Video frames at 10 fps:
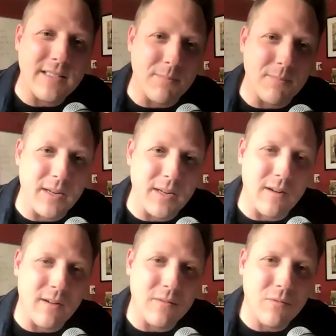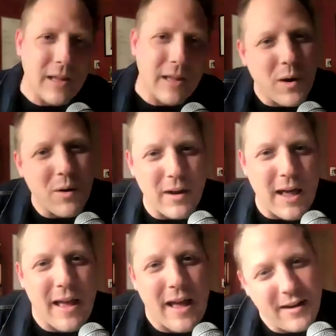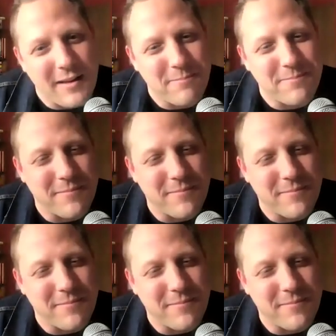something here, like where would I hide it?